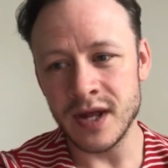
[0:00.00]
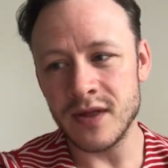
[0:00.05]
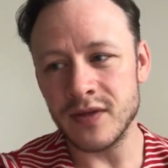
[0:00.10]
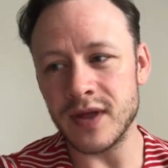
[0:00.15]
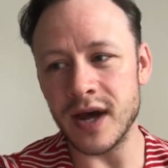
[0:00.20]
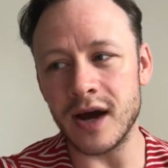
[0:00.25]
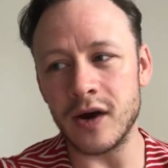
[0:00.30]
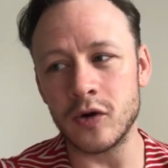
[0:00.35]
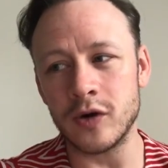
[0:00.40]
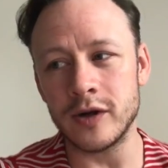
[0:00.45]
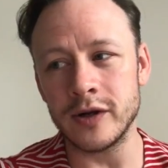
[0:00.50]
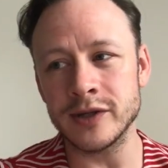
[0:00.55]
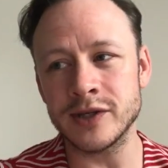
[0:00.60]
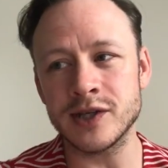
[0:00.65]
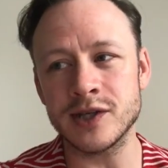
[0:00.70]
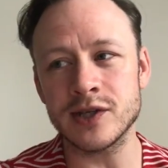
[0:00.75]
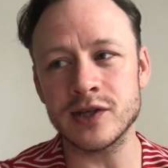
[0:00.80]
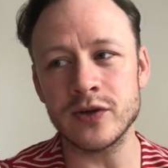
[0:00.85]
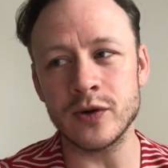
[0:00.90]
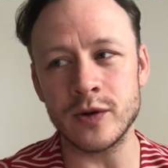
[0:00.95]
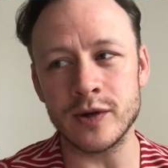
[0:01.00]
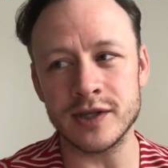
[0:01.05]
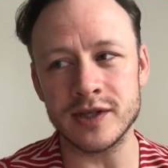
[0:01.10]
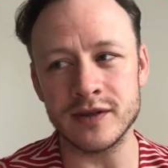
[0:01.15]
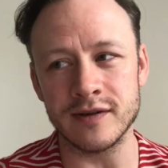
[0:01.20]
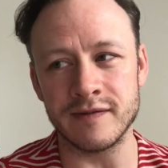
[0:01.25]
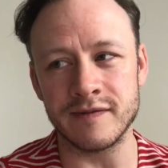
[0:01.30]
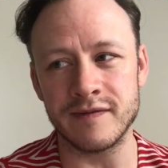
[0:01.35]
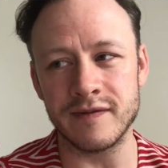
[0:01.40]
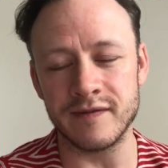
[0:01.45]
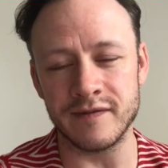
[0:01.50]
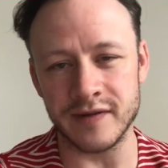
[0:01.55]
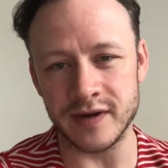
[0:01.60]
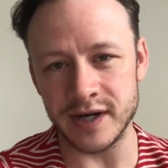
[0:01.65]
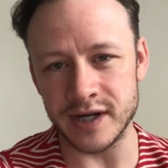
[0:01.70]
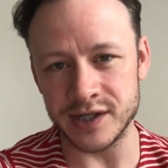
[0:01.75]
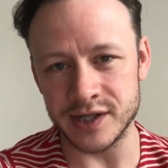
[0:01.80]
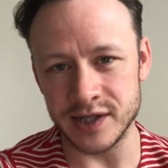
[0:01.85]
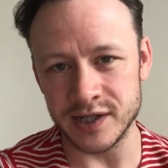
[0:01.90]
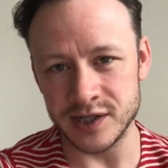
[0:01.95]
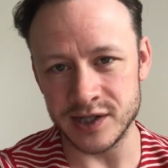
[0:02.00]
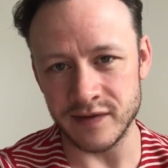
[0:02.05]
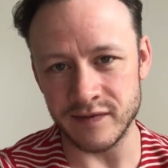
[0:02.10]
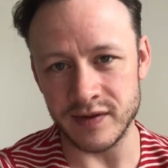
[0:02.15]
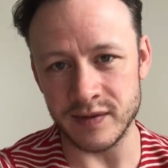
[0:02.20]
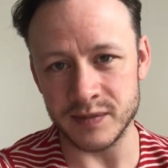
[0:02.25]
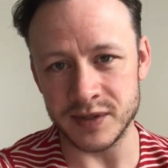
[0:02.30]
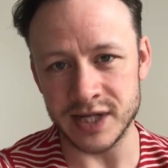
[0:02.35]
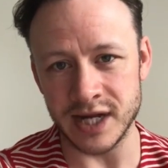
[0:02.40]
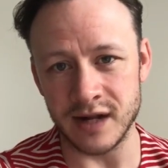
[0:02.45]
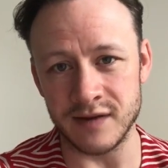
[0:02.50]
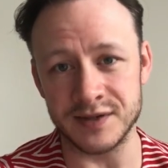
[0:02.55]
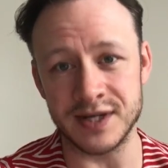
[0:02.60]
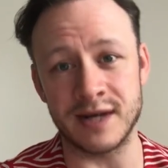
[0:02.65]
that are all sort of versions of themselves.